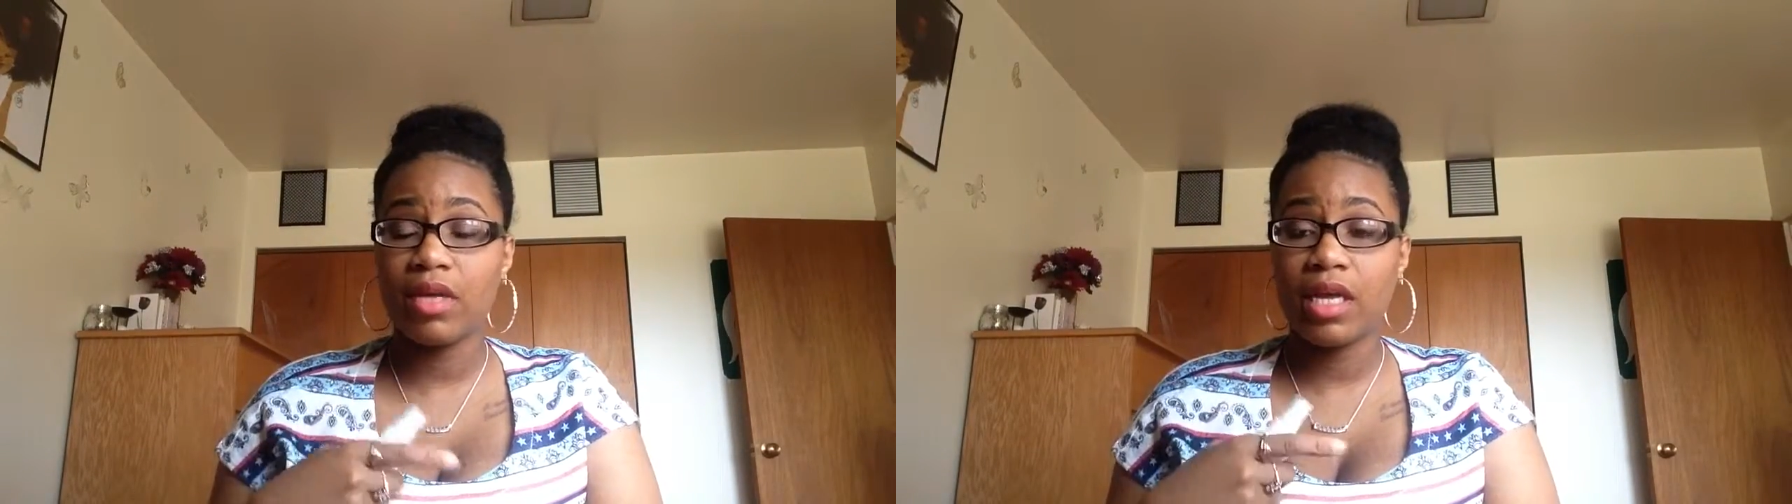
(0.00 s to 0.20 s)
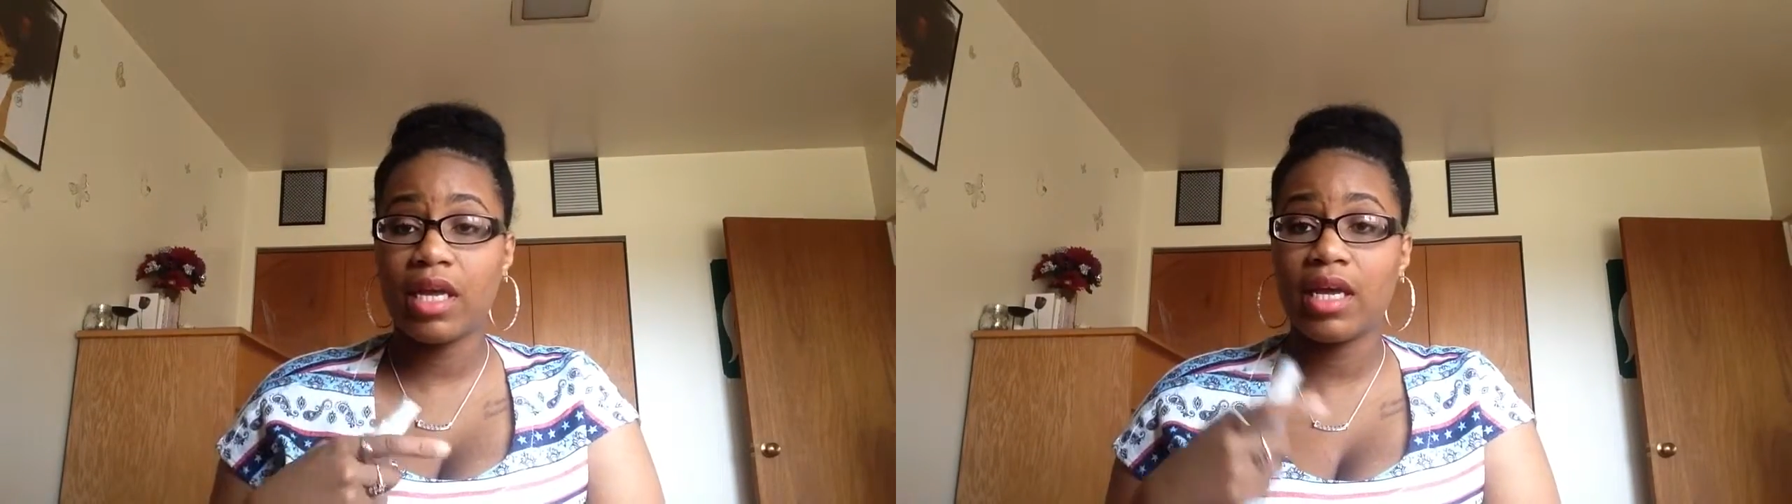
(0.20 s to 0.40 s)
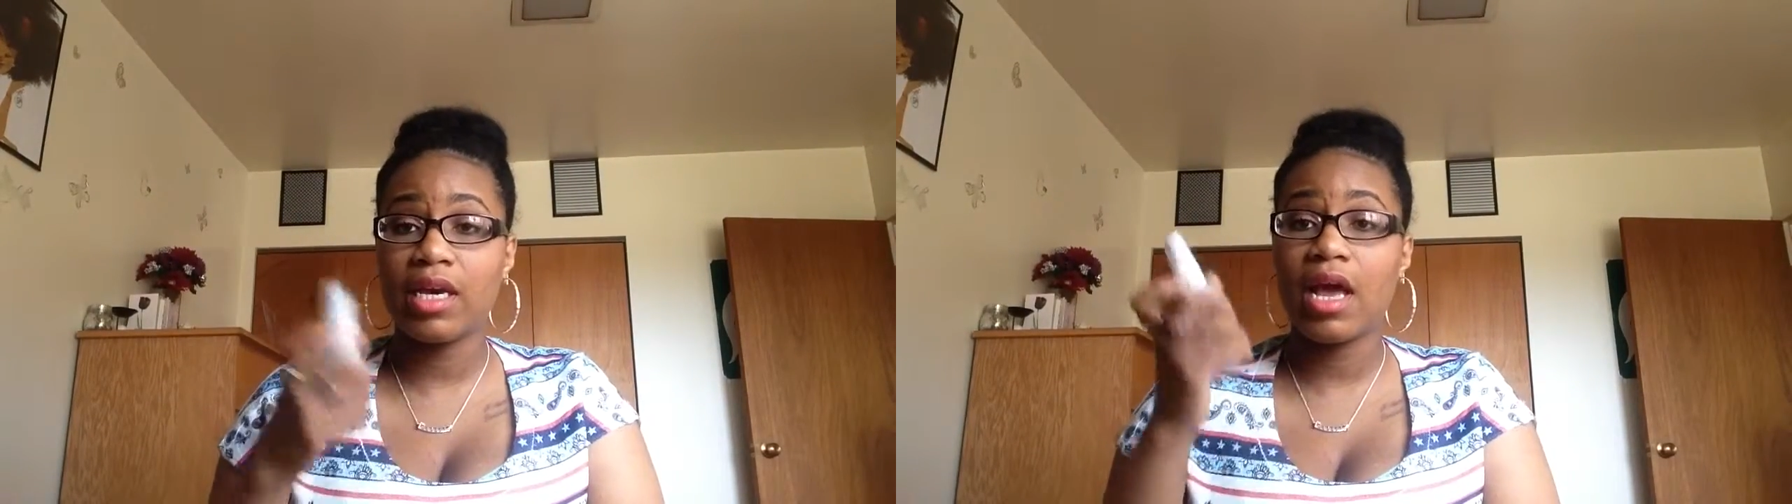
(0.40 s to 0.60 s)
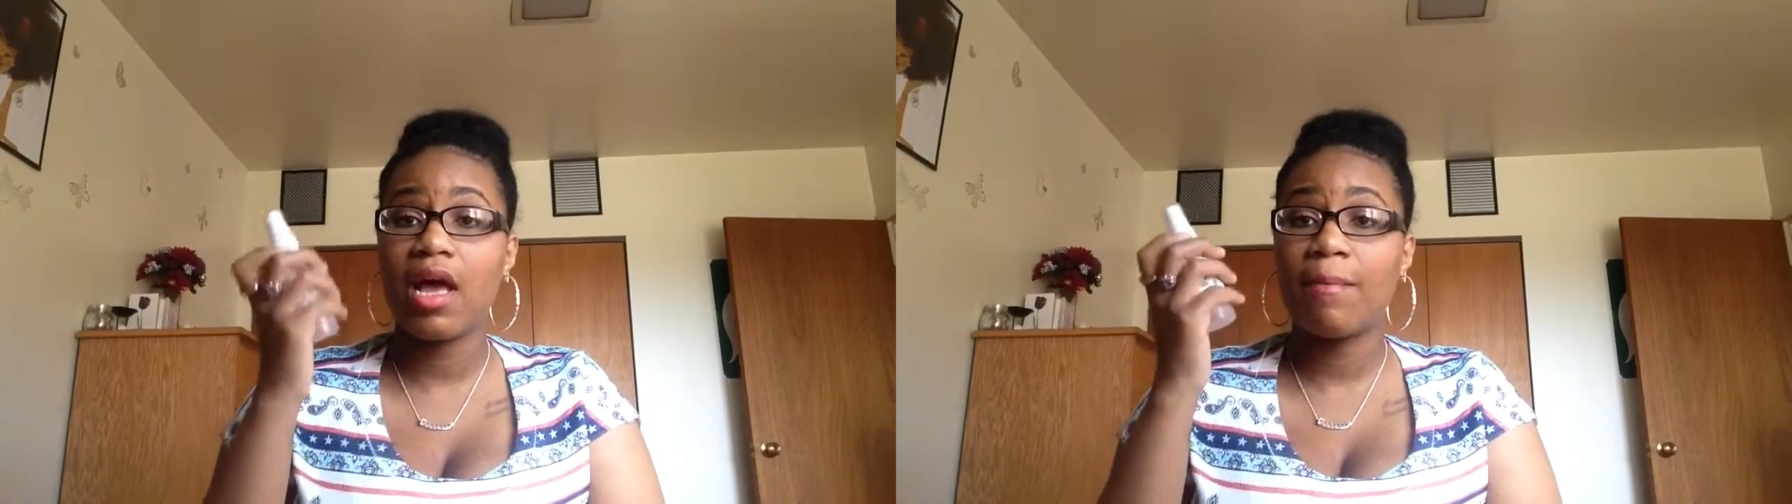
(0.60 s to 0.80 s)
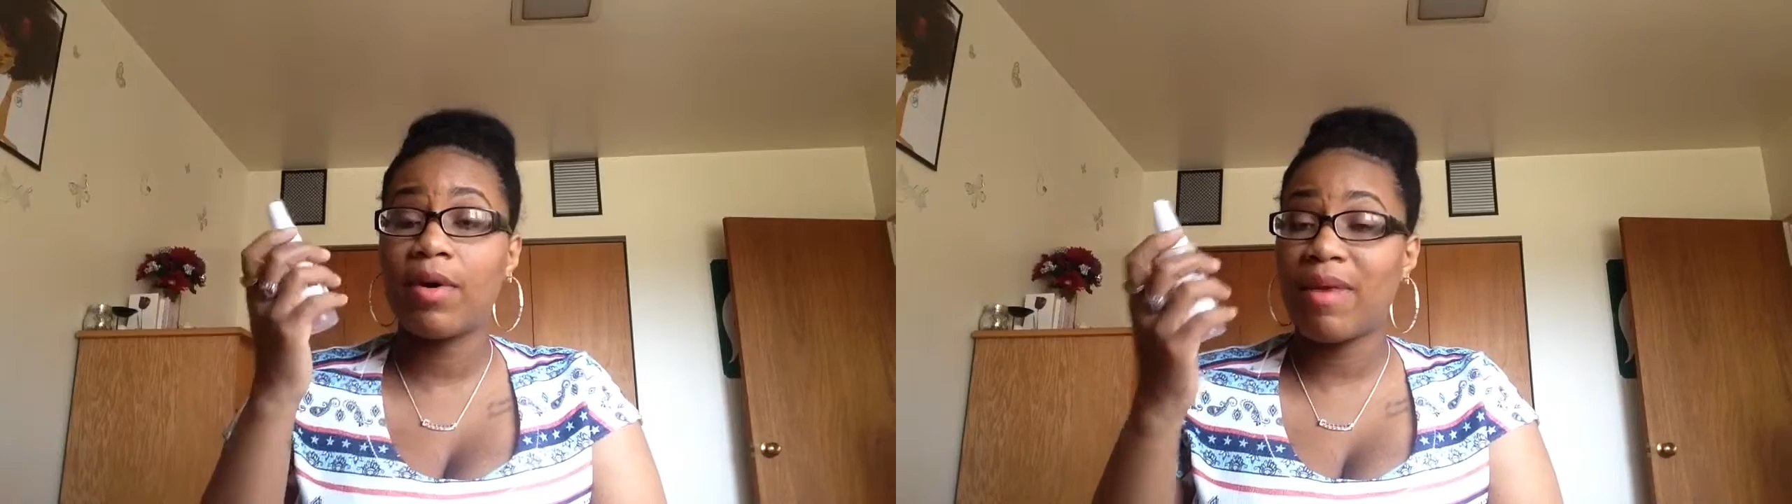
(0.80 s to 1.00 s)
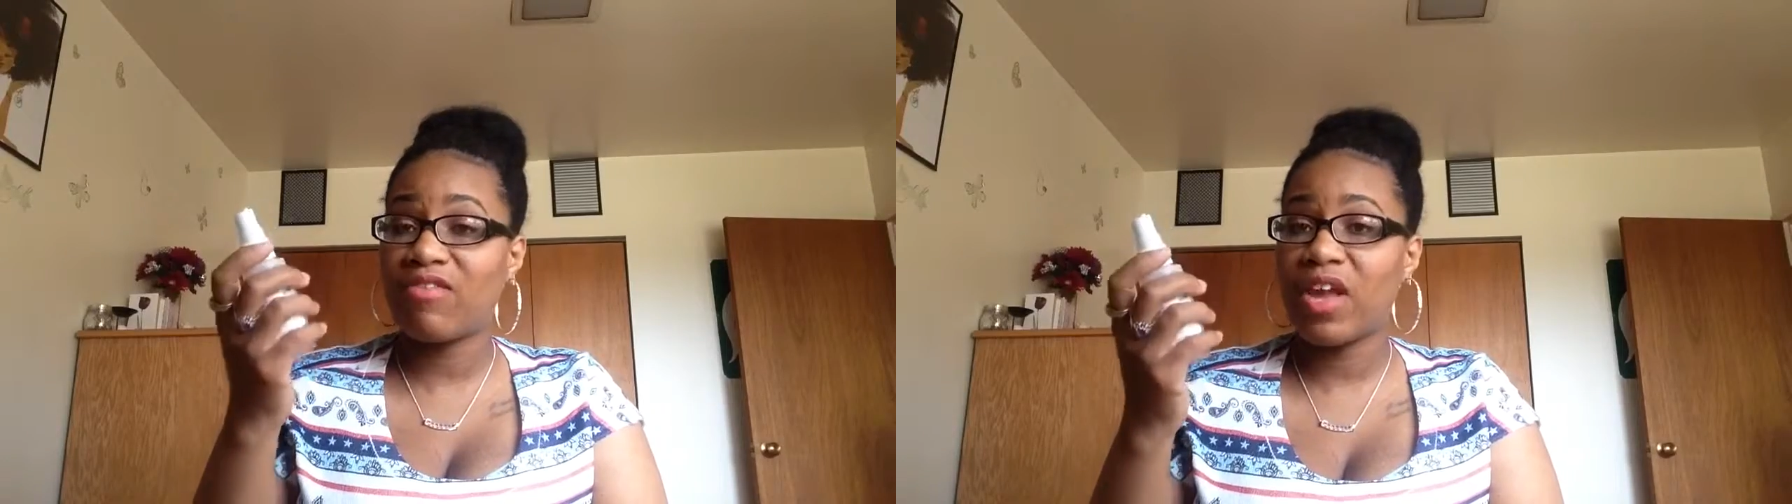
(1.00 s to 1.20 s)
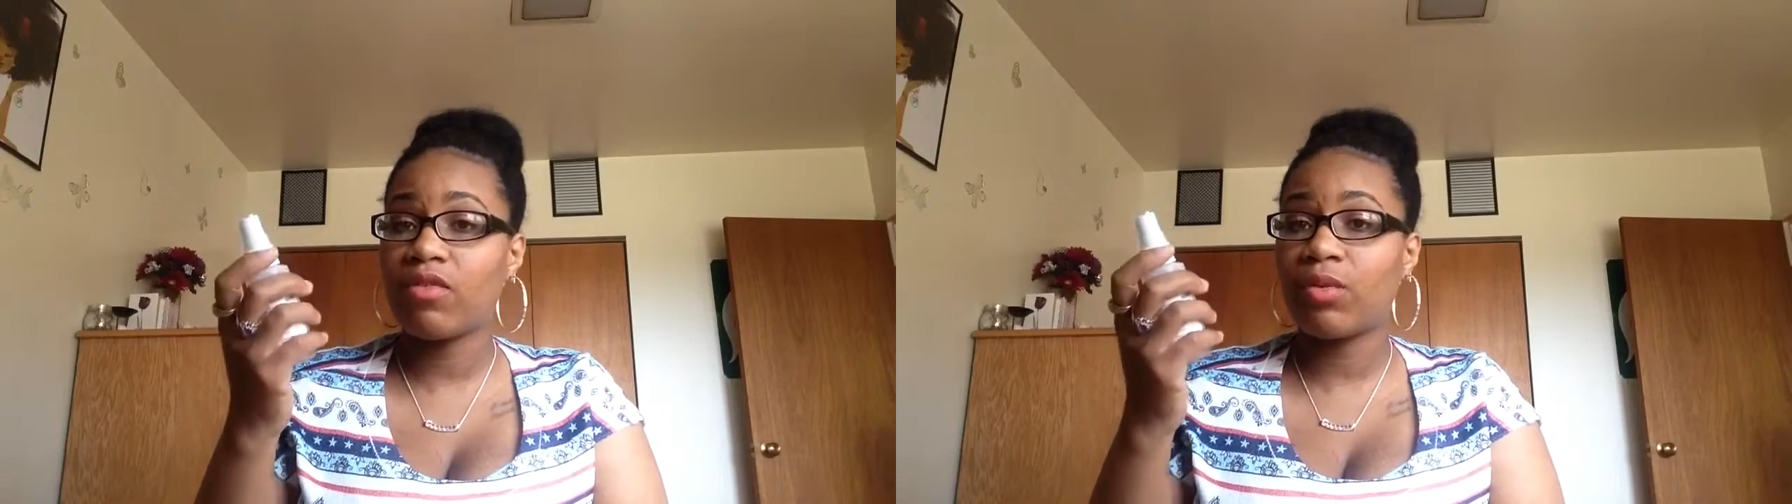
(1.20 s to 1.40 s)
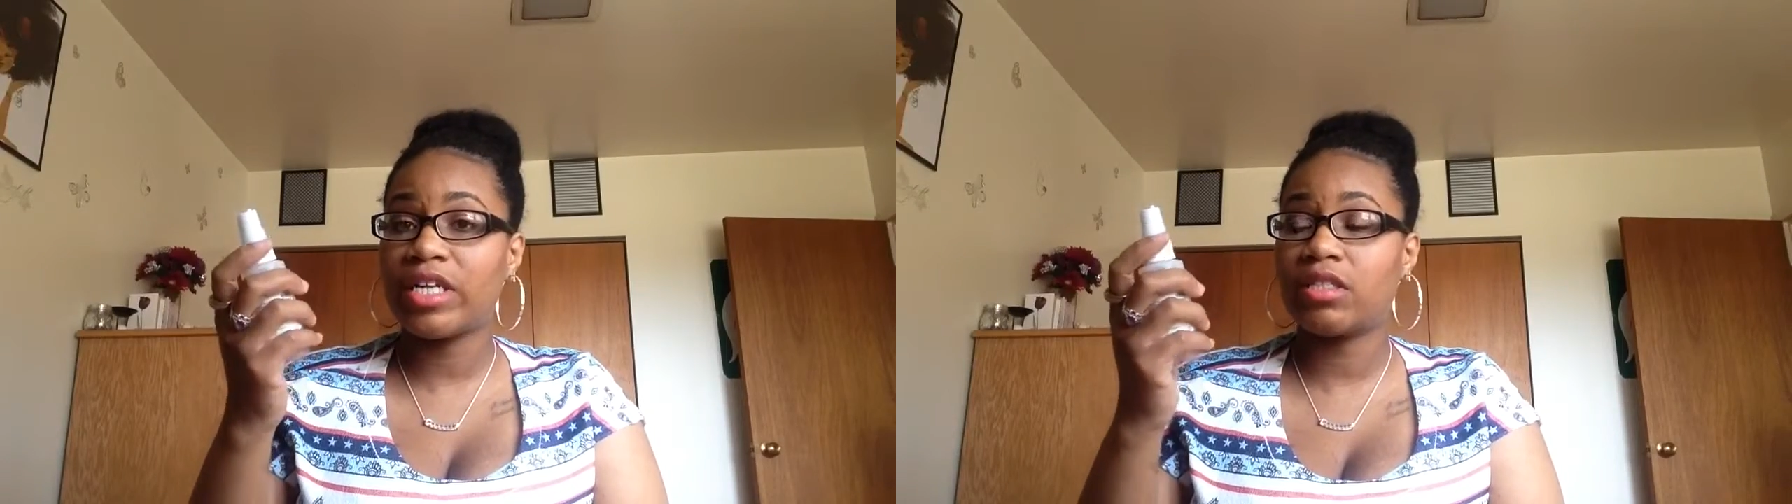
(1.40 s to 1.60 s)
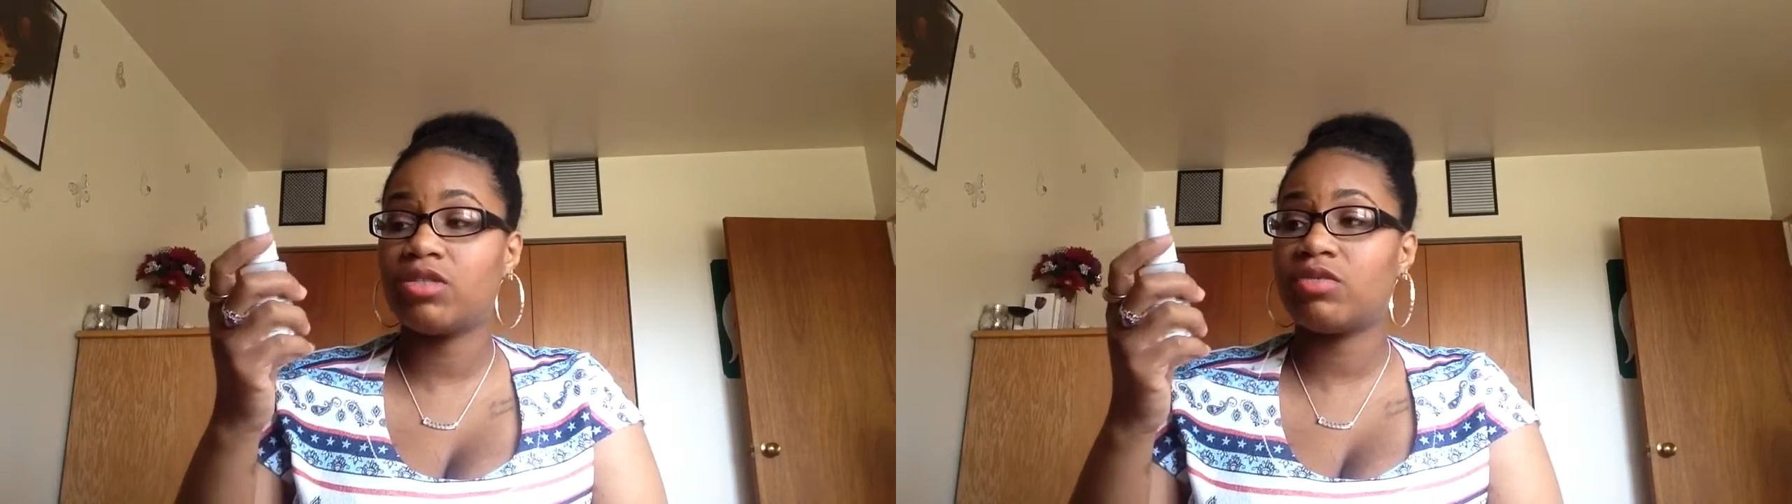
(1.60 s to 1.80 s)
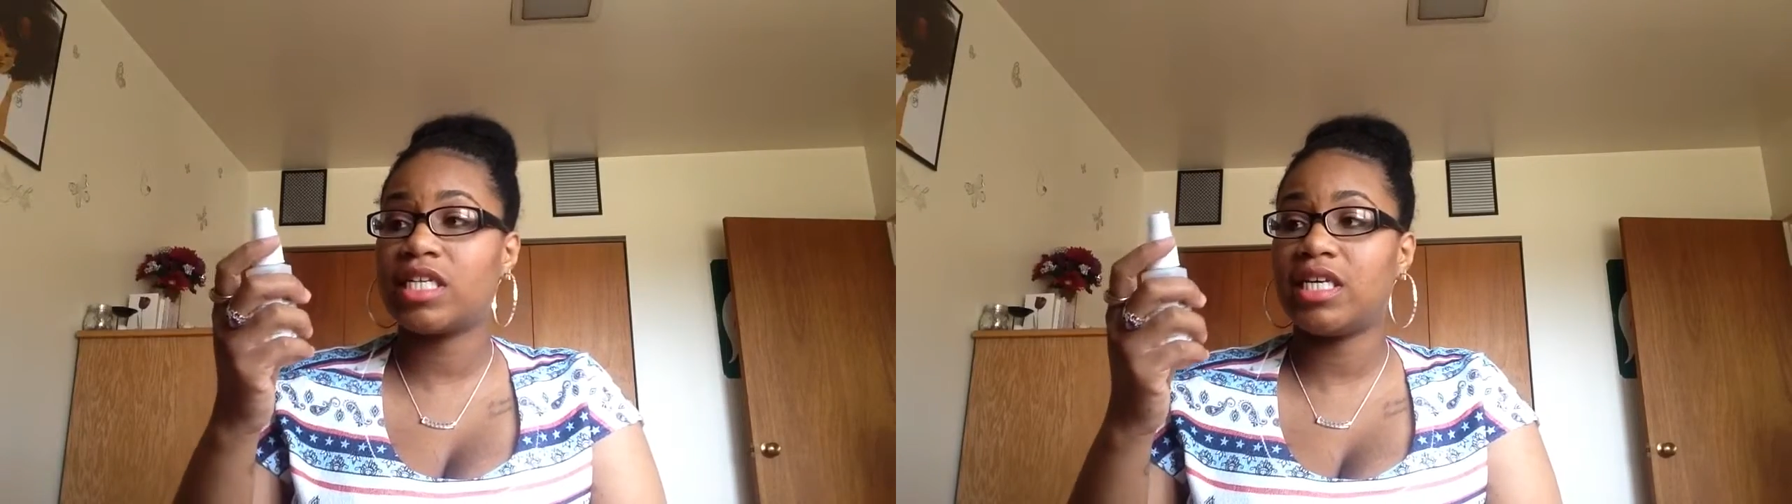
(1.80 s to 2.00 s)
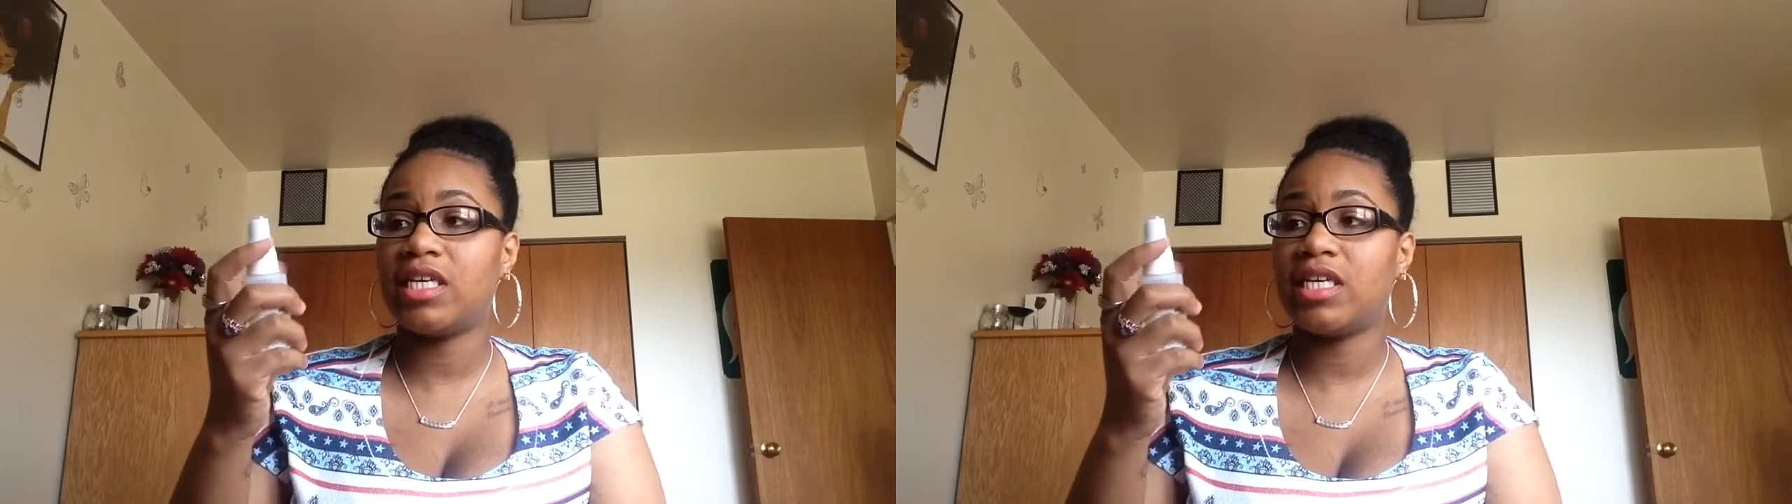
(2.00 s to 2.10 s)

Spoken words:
but my favorite way to use it